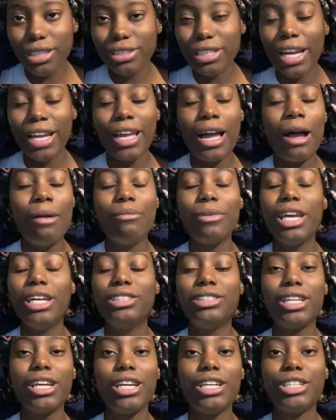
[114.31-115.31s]
Like, I'm
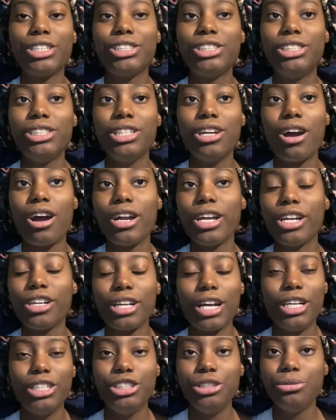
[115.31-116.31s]
guessing in your CR, you're
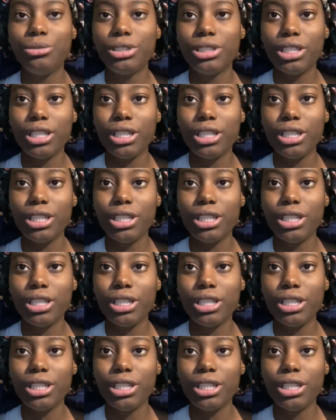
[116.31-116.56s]
not used